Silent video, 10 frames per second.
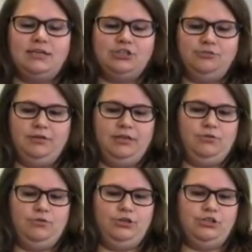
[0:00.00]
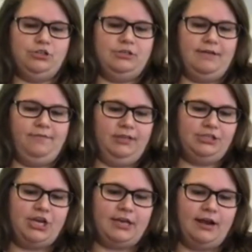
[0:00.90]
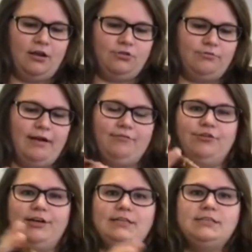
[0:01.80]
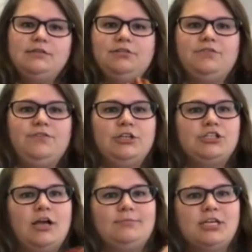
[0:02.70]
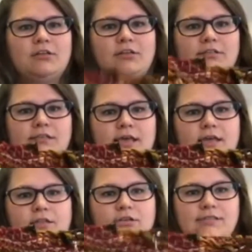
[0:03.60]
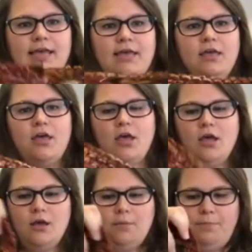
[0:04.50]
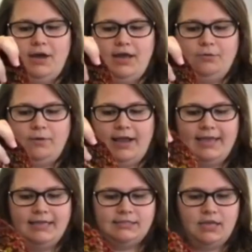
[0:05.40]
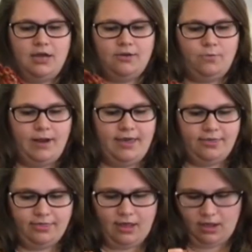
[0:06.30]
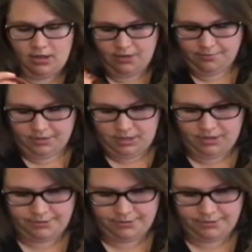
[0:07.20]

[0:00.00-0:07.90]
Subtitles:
actually really cool. You should definitely check it out on Ravelry to see what the finished object looks like. But when I get done with, when